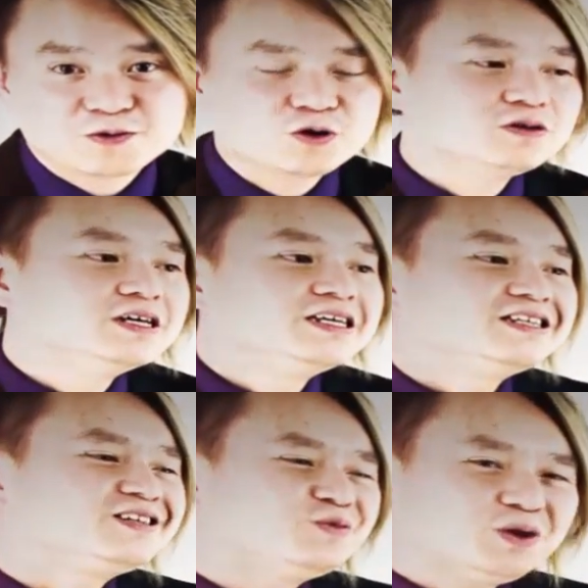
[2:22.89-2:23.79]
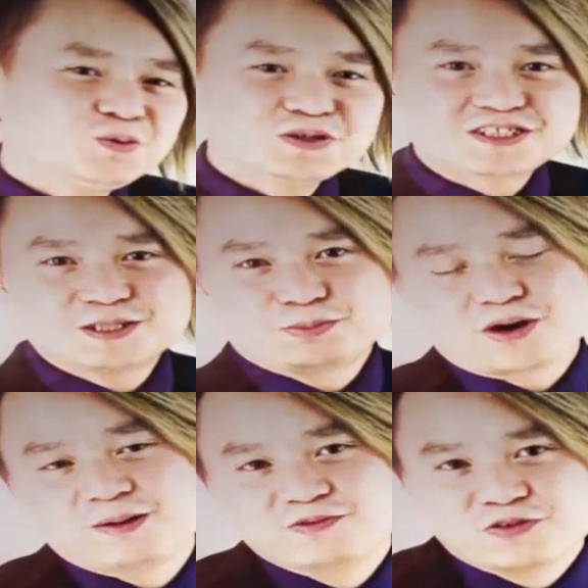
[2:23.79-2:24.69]
Well, well, what's the
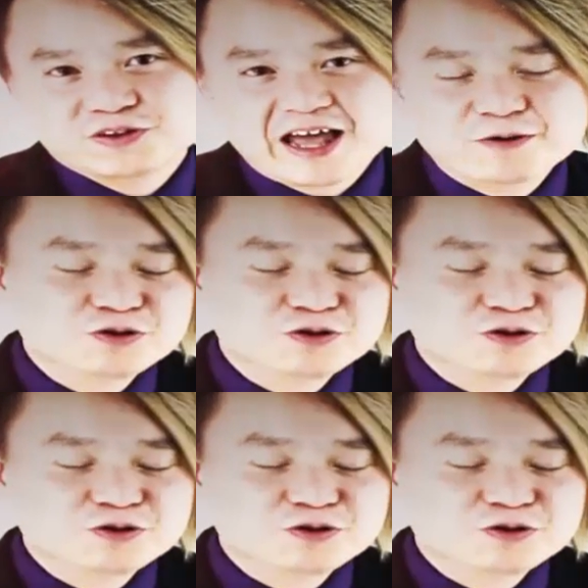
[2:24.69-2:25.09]
problem for that?